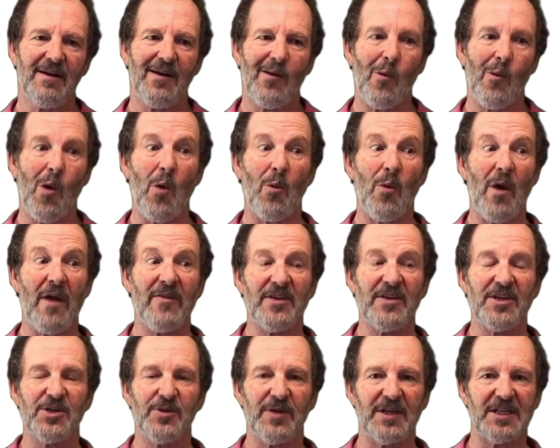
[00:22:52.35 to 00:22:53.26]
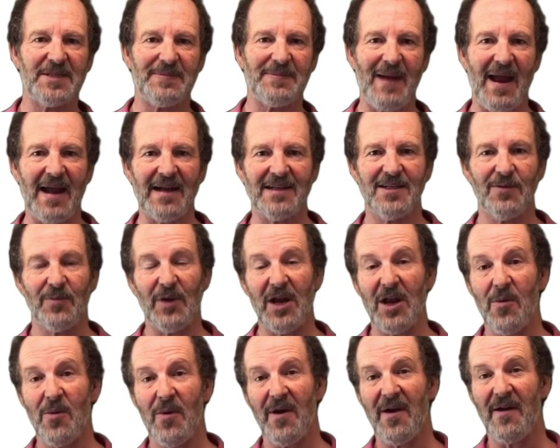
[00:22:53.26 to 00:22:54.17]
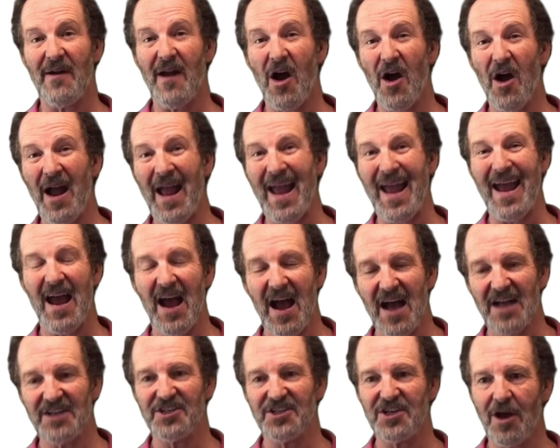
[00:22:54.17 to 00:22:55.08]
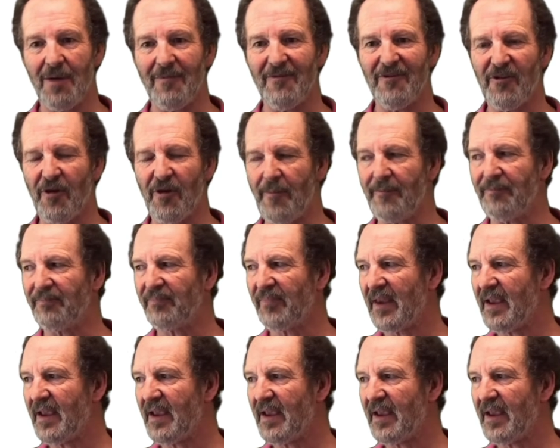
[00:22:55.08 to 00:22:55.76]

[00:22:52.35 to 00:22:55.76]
what weather to expect if we know where our air has come from.